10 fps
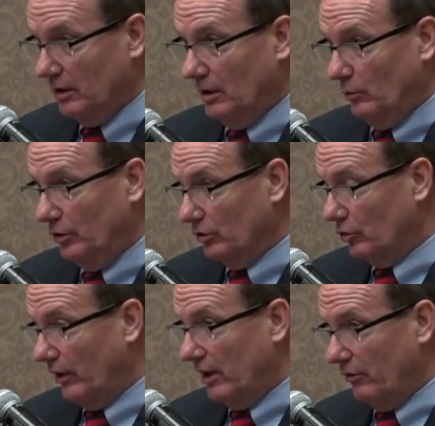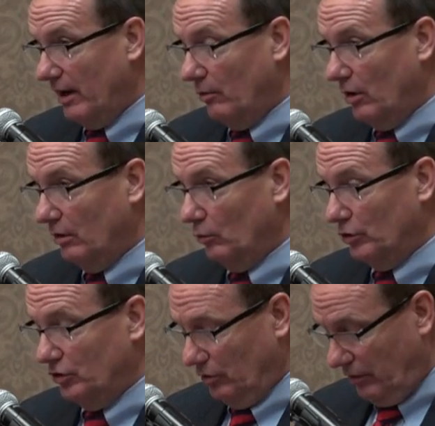And when your great-grandma
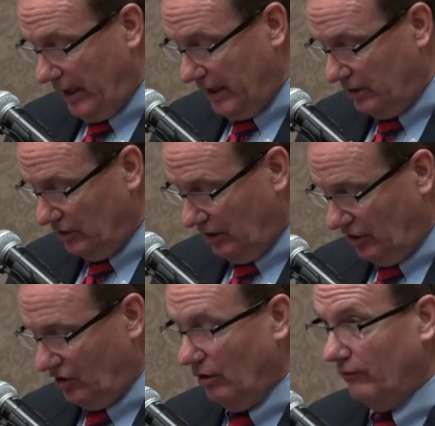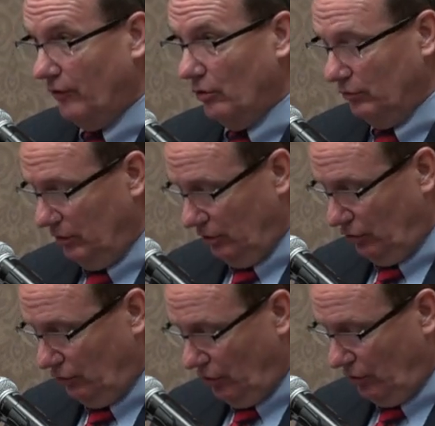was your age, a cell phone
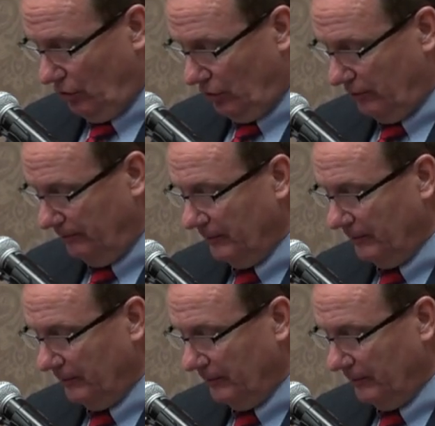to her